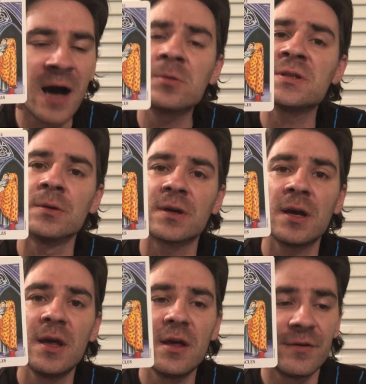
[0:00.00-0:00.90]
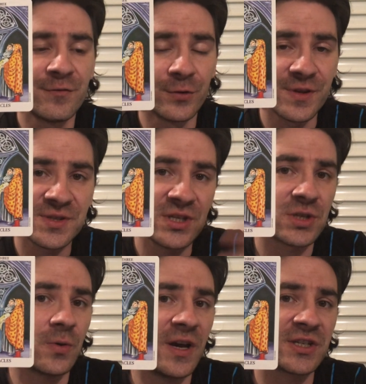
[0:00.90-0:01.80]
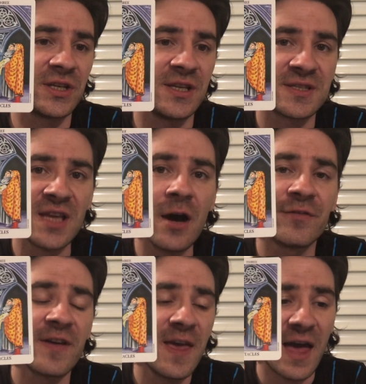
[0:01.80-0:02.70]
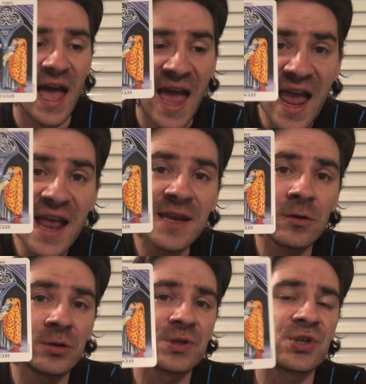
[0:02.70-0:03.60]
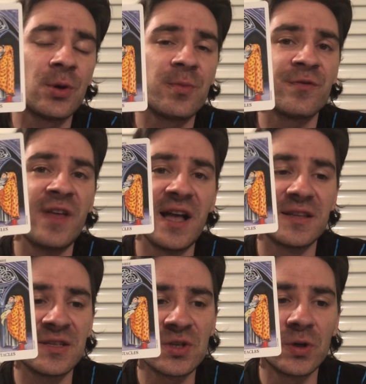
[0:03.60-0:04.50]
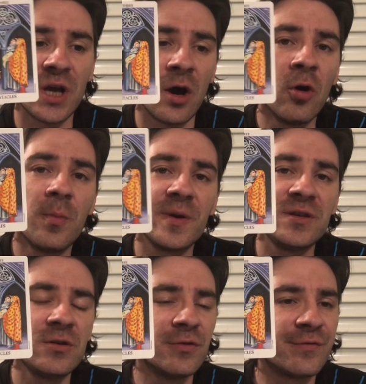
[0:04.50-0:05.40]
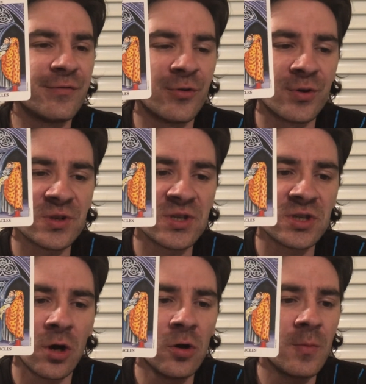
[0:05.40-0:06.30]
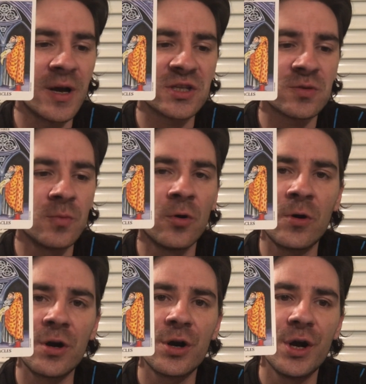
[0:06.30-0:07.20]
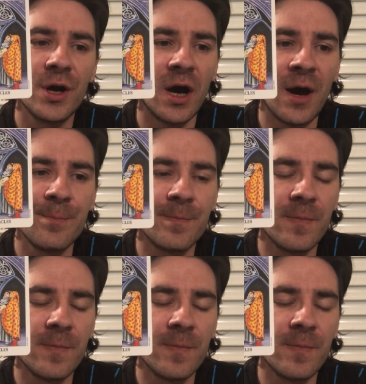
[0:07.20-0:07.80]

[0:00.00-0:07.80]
outlook for the situation itself and on top of that is going to open you for so much more uh,